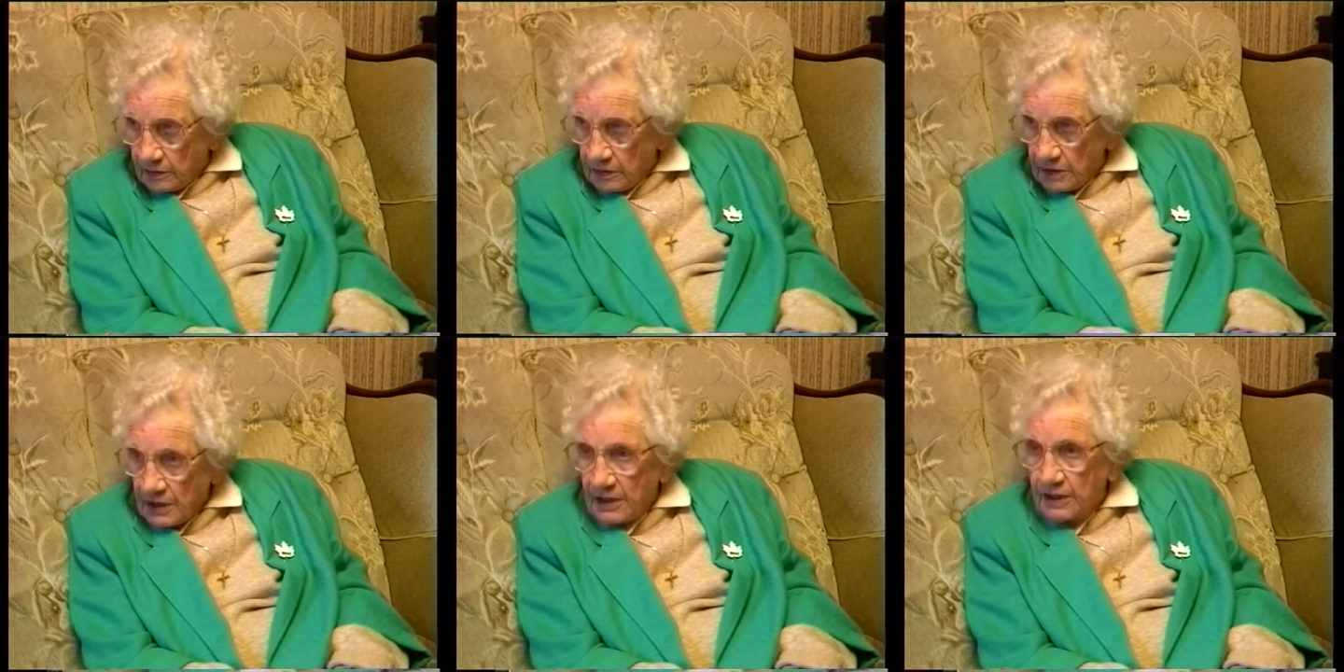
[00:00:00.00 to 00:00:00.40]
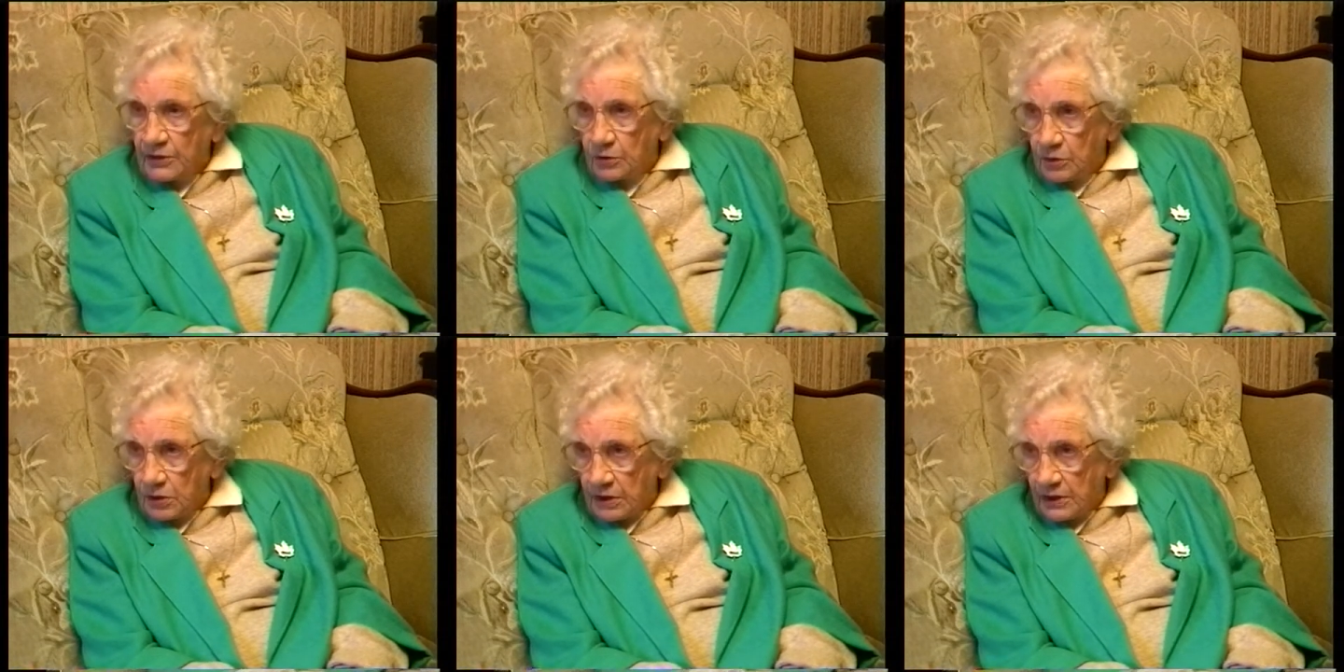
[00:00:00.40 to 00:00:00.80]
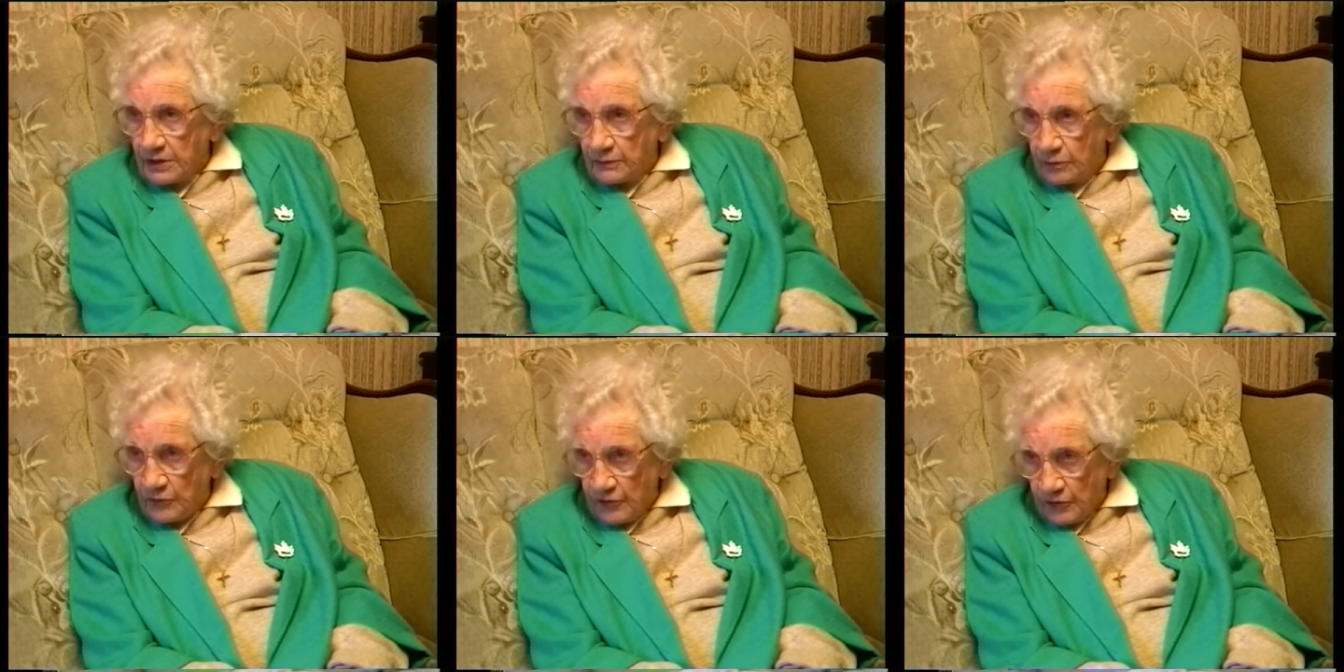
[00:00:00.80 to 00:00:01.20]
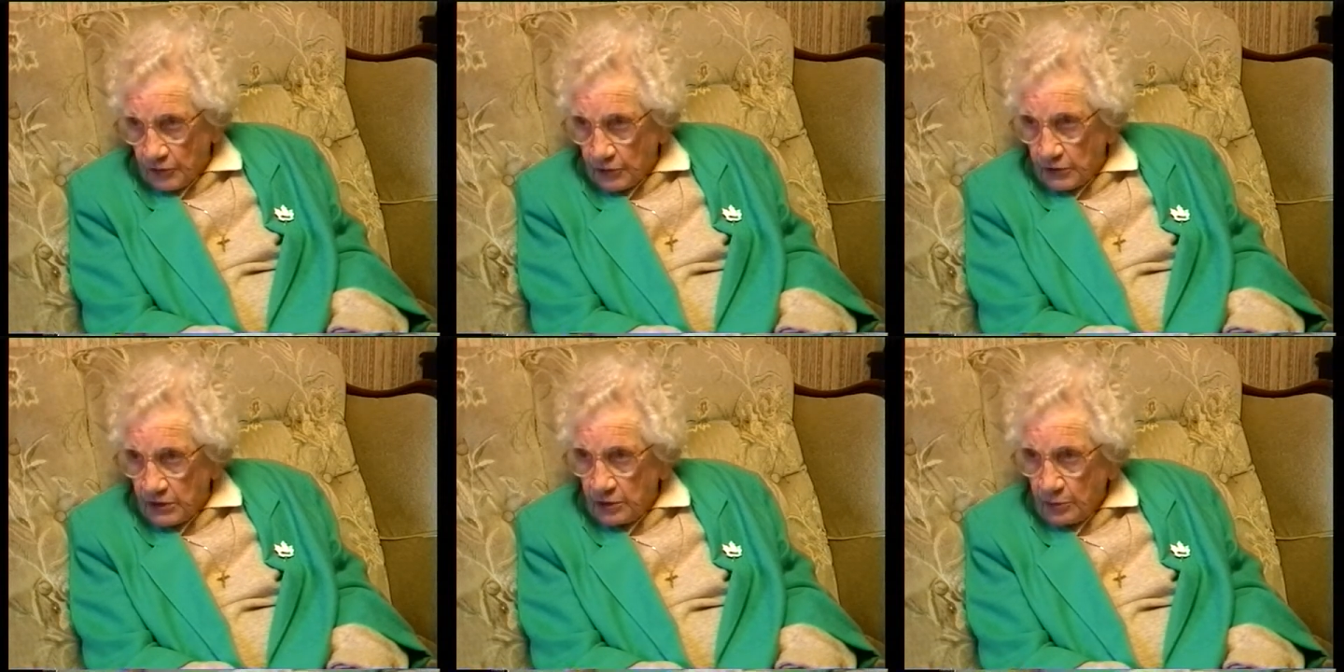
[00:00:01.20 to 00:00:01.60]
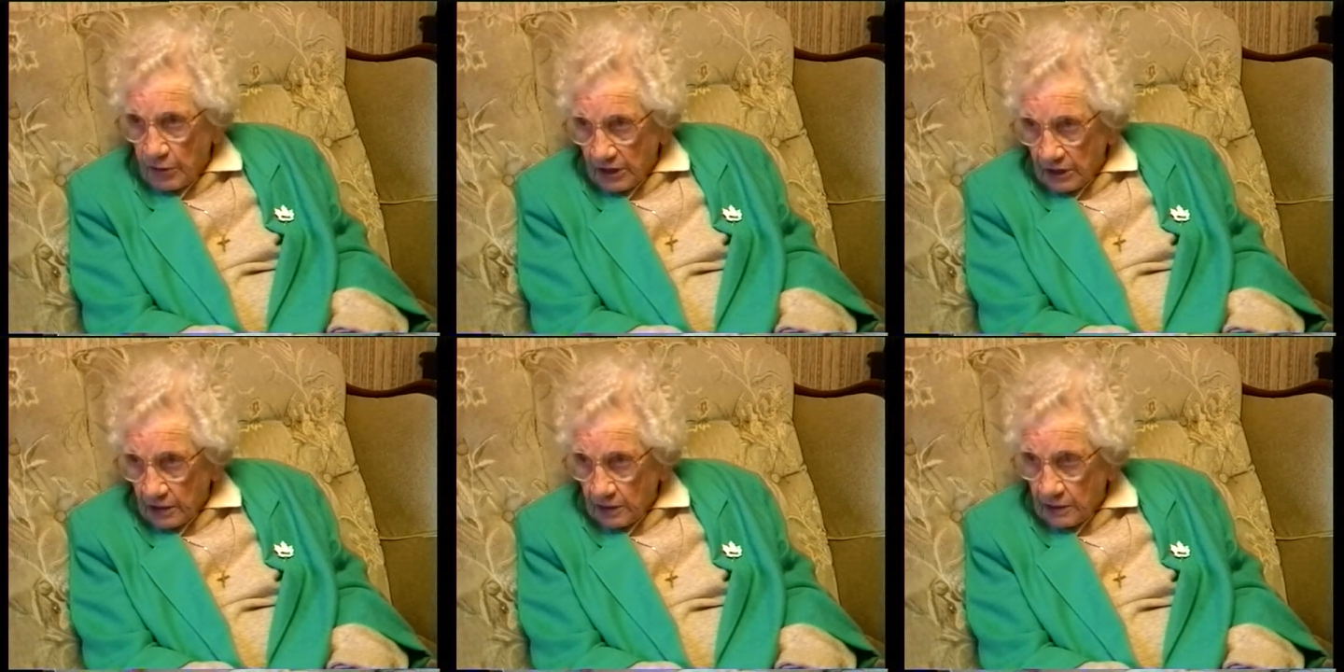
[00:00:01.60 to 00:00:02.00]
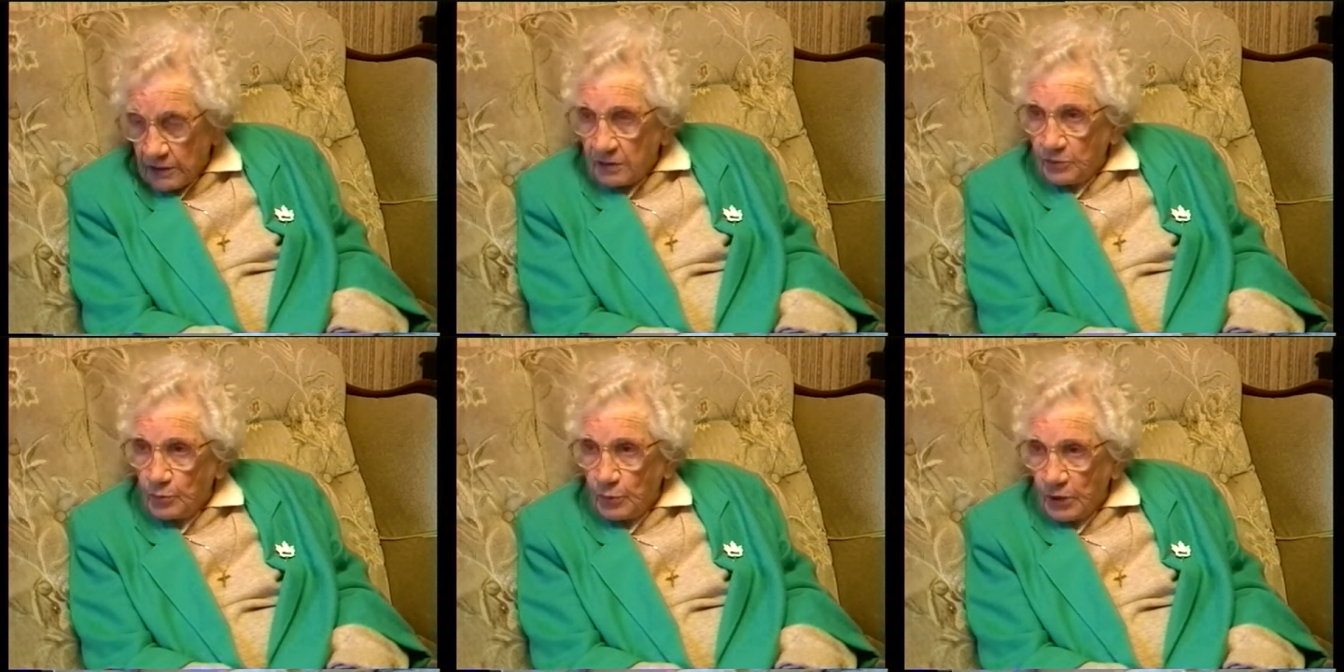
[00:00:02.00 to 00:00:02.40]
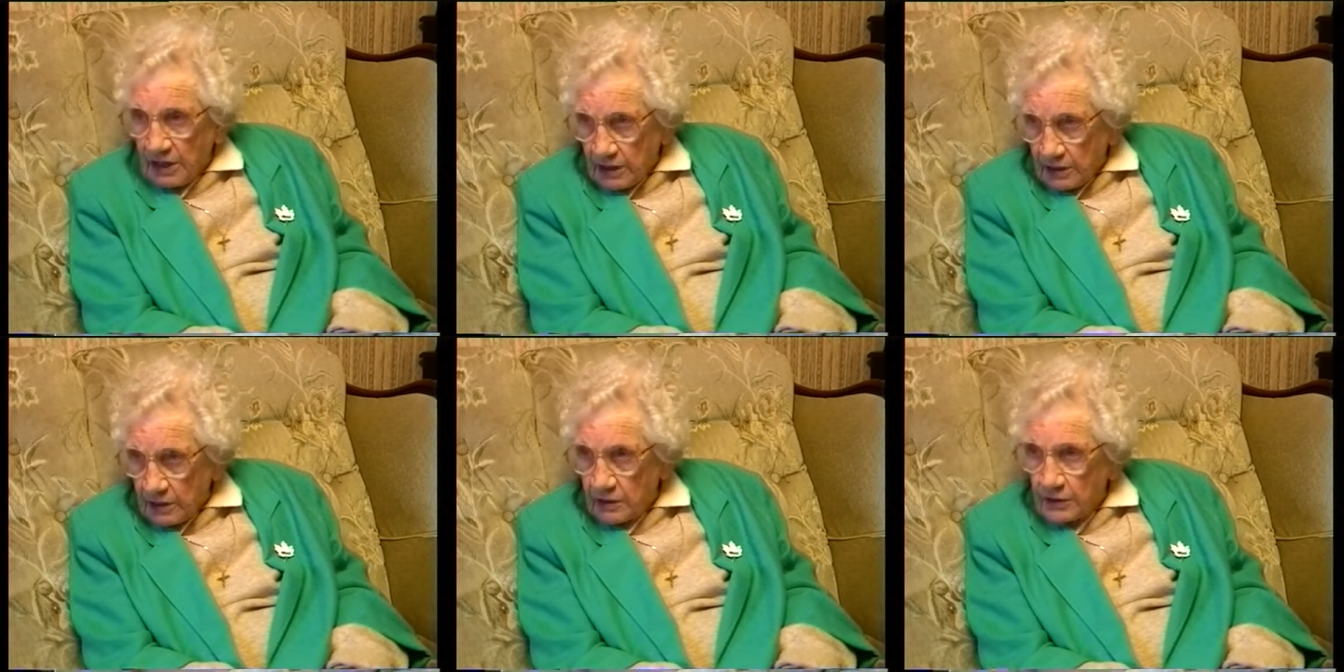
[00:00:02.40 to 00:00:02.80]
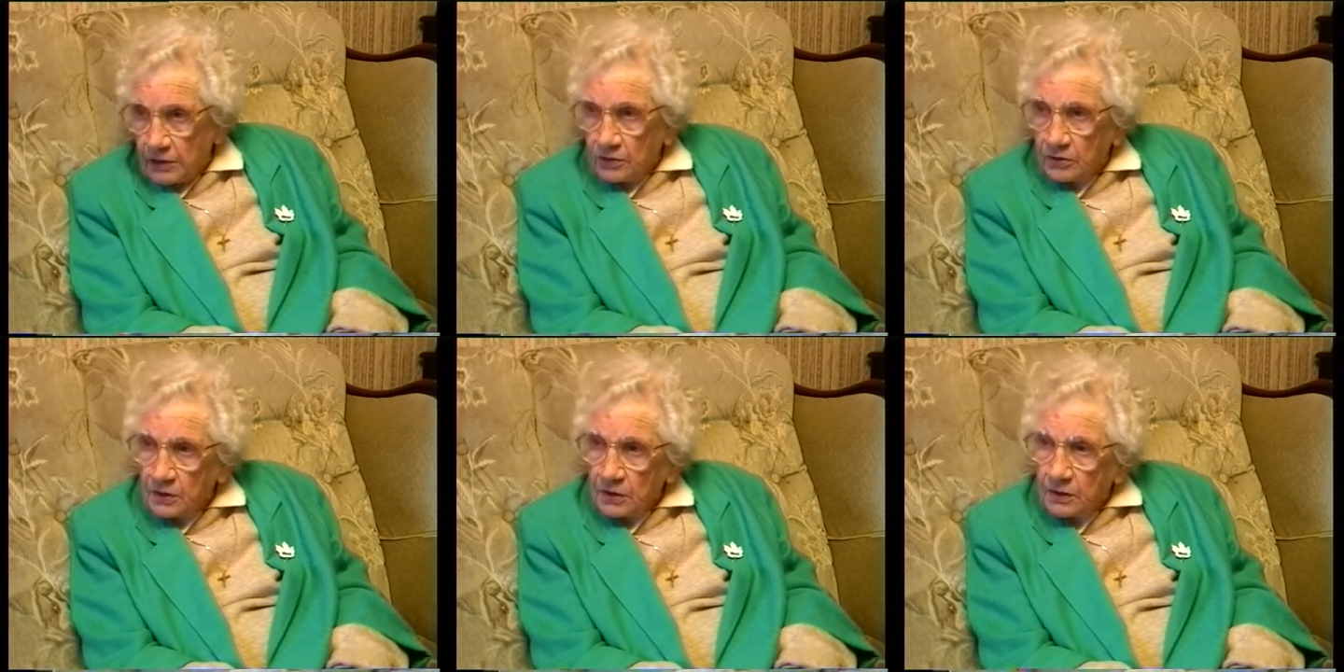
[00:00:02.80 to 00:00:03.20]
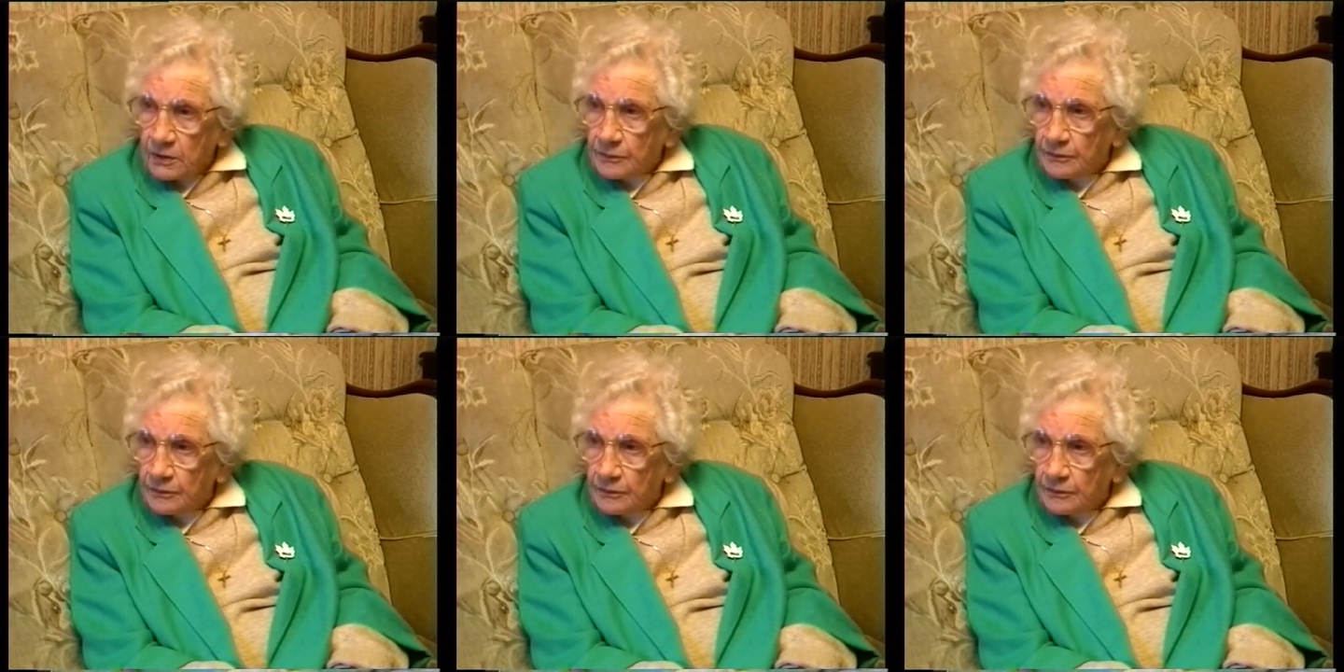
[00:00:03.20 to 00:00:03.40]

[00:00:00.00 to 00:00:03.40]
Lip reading: I had all the food to make, bake and all.